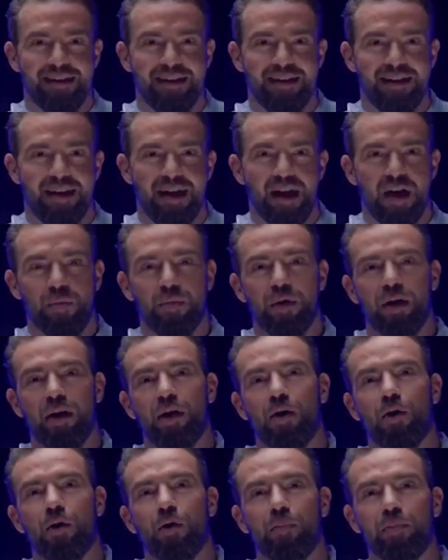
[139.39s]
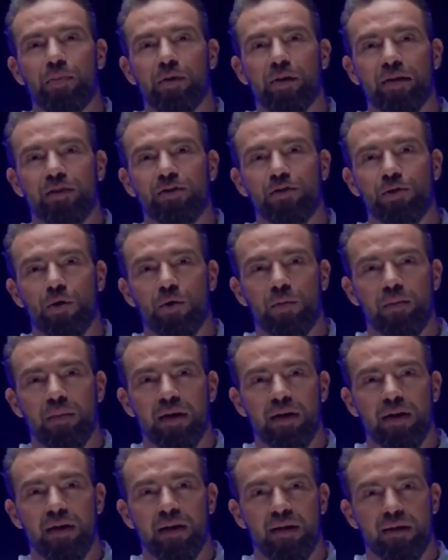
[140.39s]
I really hope you can join
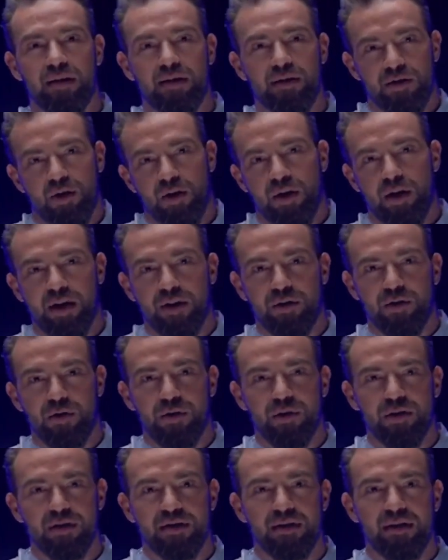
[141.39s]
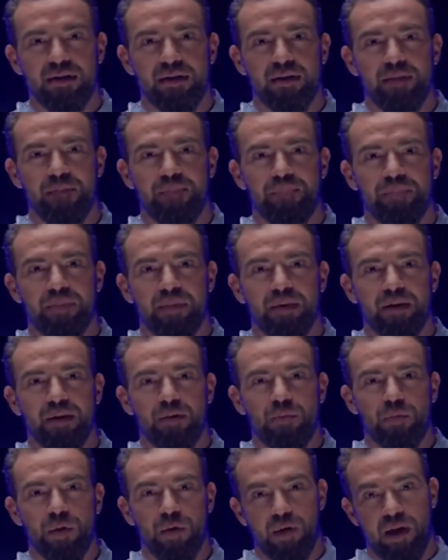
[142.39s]
me in this online course.
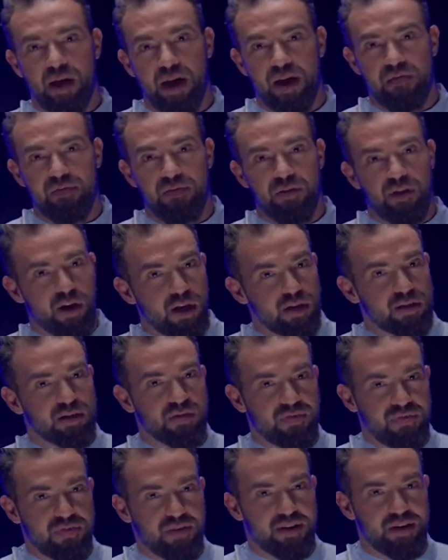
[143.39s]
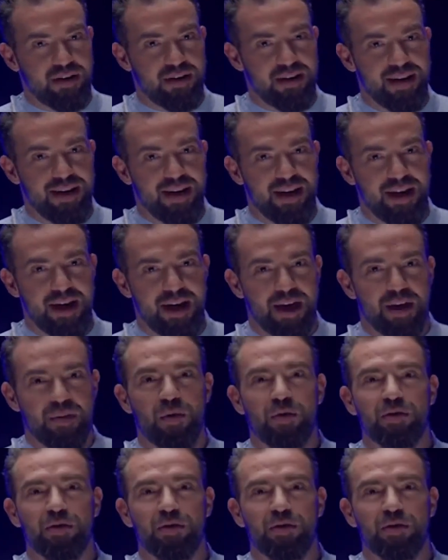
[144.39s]
We will have lots of fun and most